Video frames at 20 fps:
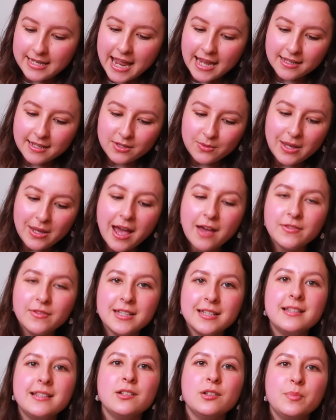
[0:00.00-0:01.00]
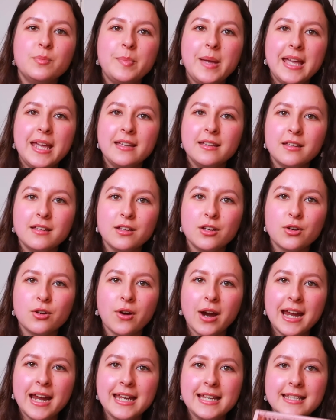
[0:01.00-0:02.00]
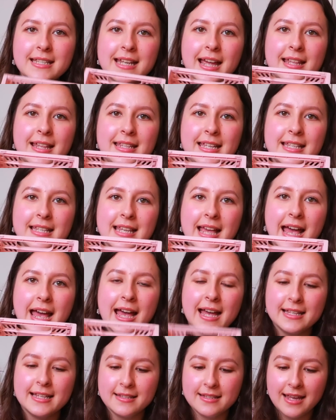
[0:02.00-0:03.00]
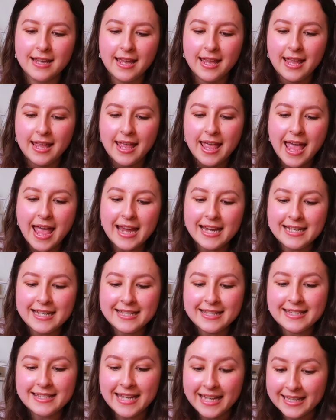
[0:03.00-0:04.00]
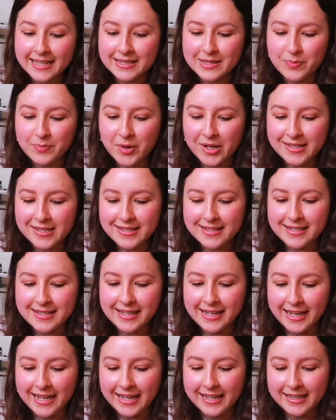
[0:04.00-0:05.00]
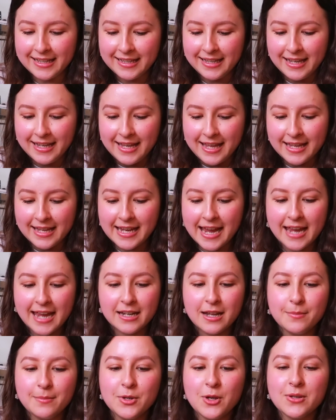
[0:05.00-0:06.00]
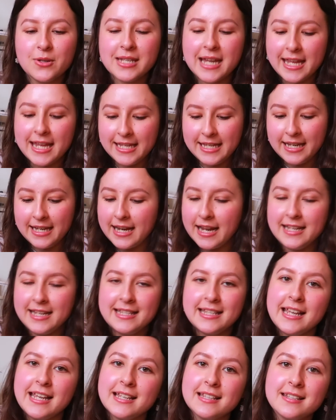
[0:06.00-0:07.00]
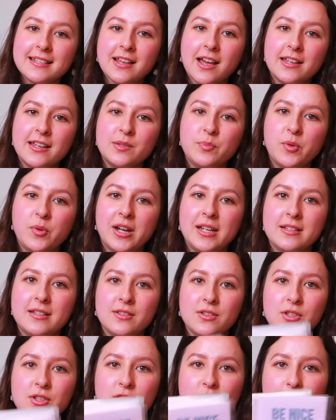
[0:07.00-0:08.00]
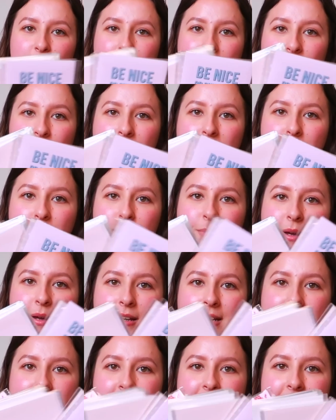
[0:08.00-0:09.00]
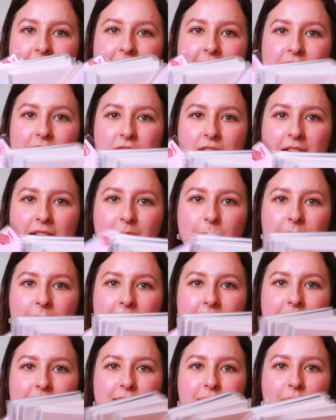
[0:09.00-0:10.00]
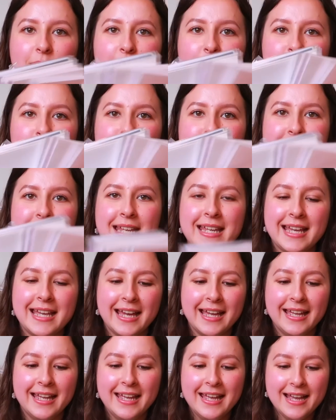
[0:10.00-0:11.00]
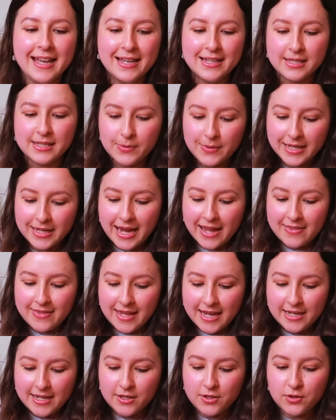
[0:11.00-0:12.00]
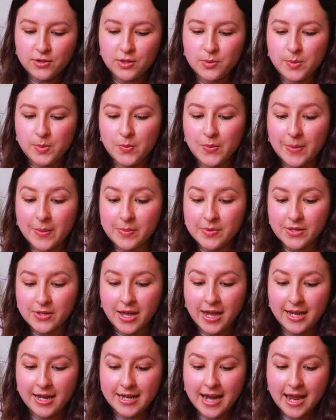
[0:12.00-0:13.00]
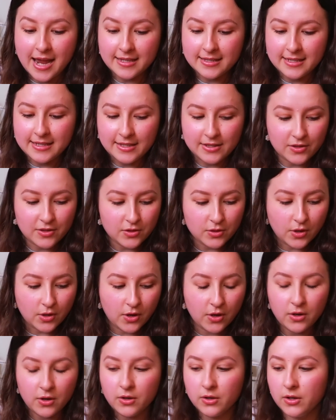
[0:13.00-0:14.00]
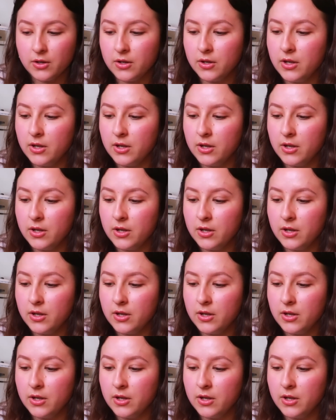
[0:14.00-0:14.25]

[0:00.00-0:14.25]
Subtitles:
Next we have this little pink crate, and this has A6 prints in it. Again, I'm not taking A6 size prints to my craft markets this year, but there's loads here. So again, they can just be website and Etsy stock.